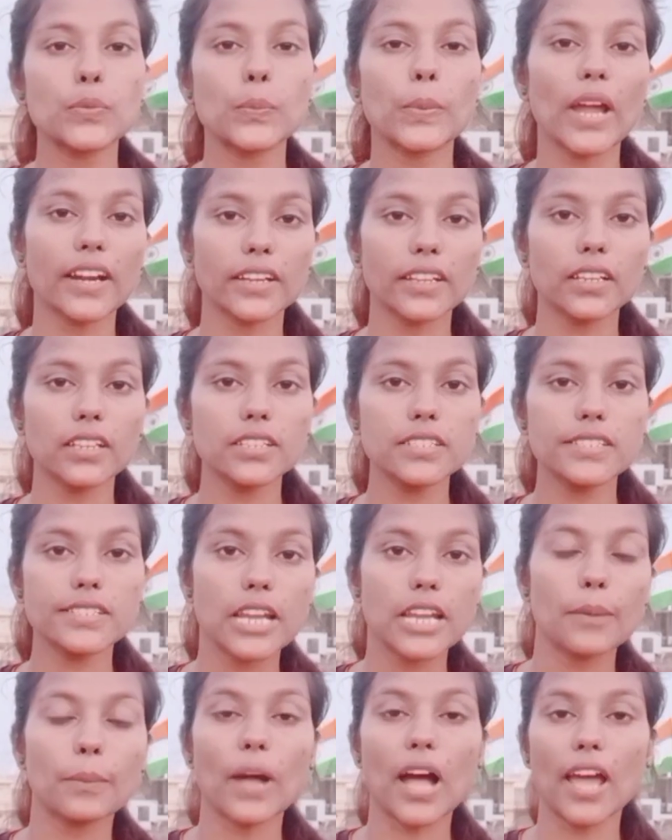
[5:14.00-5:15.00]
practical
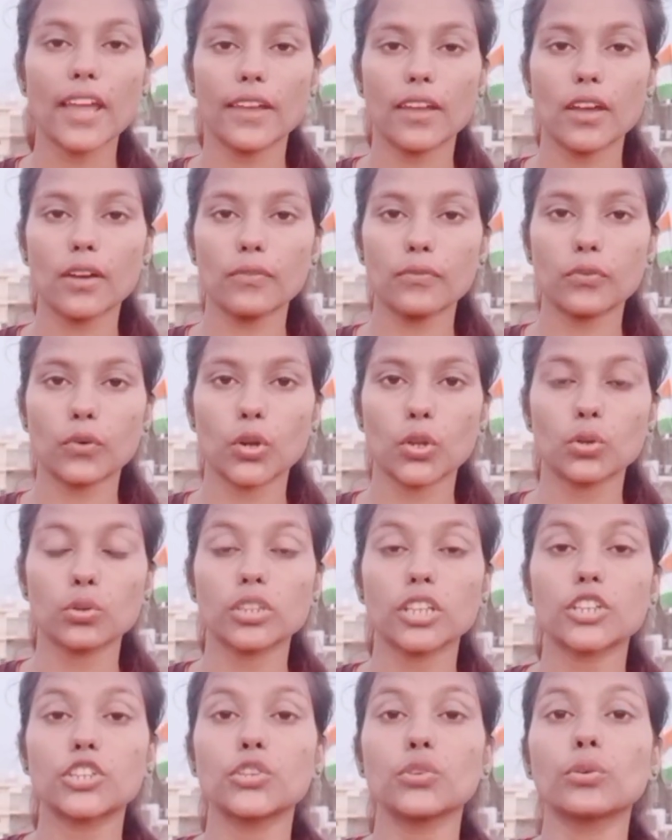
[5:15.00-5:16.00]
step I have for you,
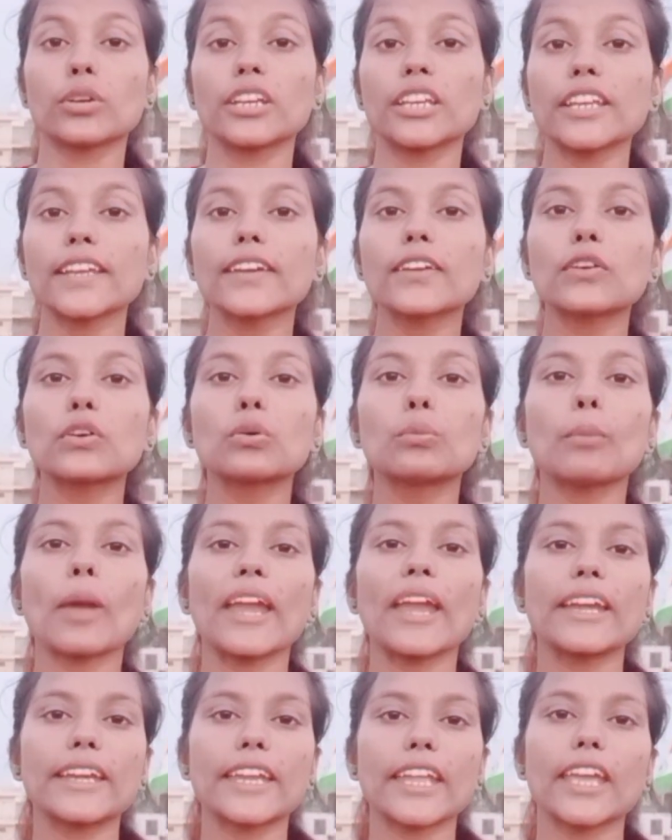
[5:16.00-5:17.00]
that you need to
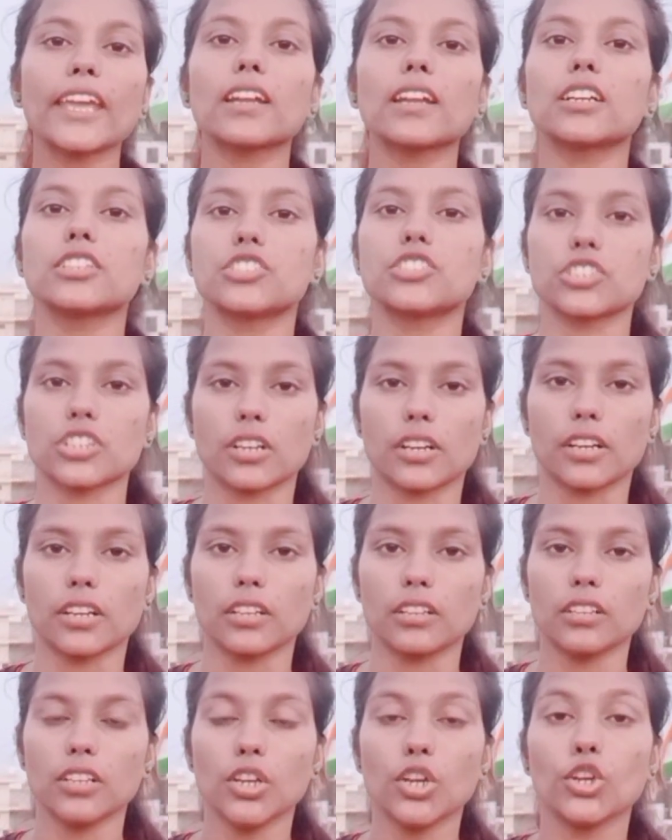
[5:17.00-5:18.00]
maintain a
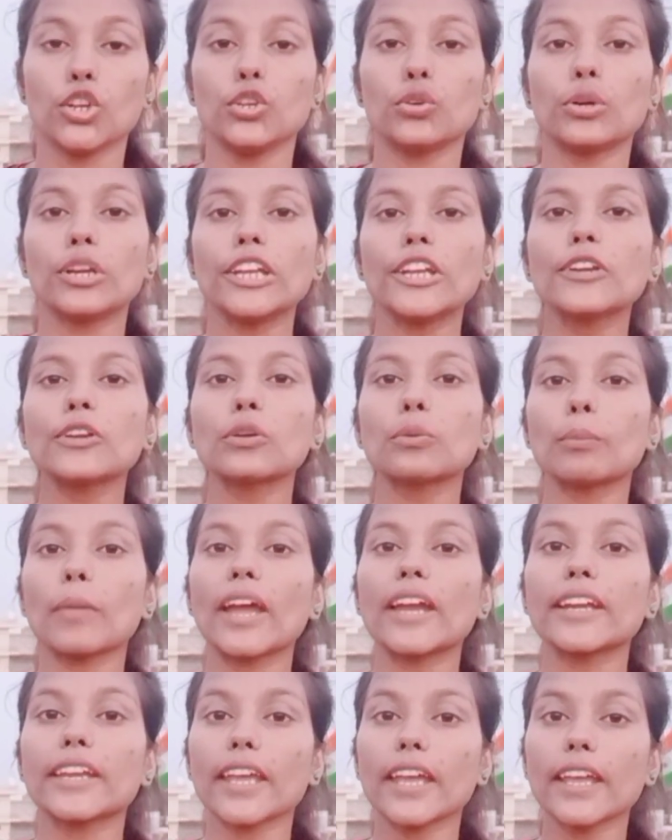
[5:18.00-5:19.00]
journal. You need to
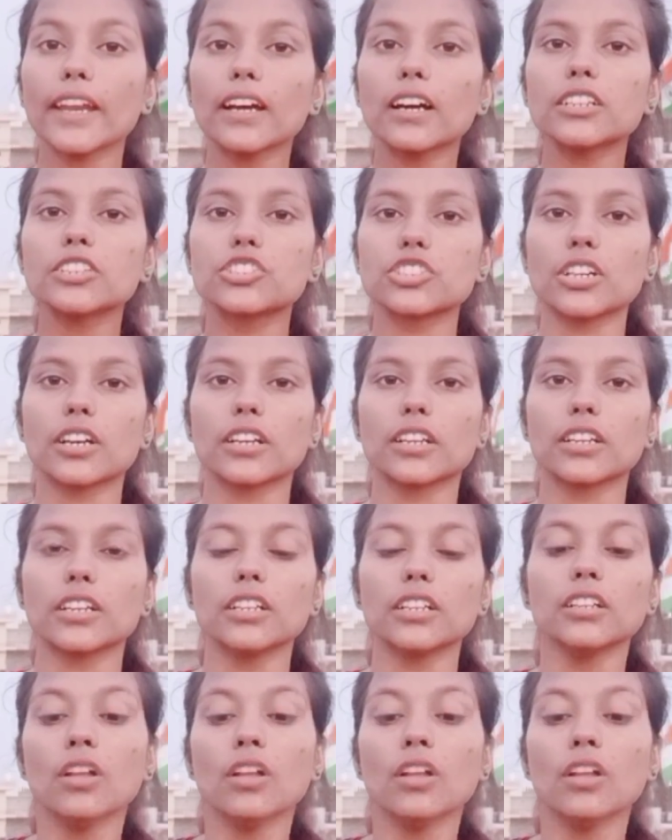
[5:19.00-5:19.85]
maintain a journal.